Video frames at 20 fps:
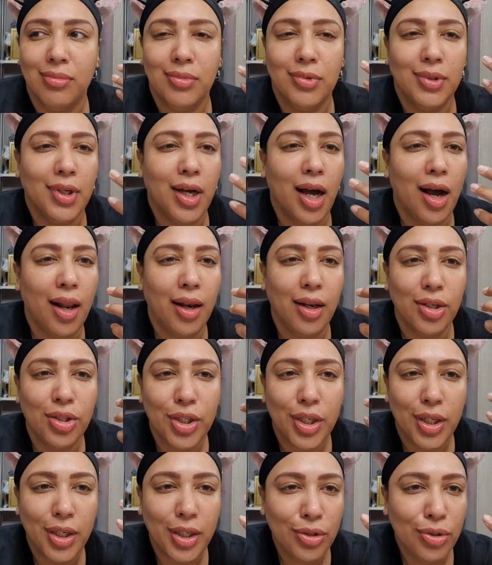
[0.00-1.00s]

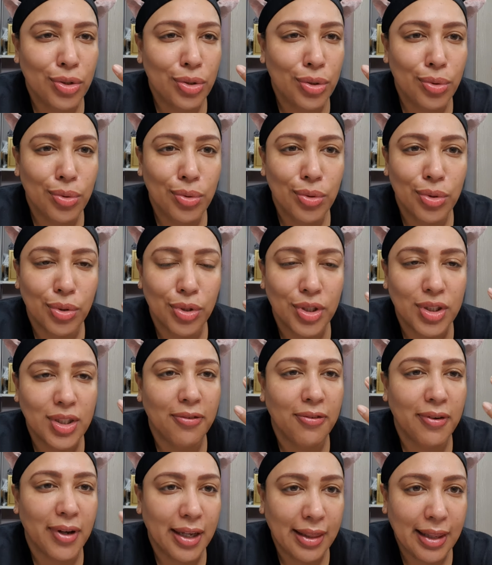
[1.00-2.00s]
collagen induce or
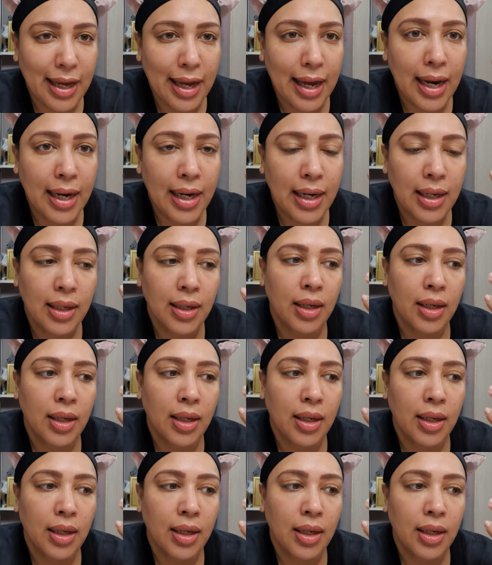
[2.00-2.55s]
stuff like that,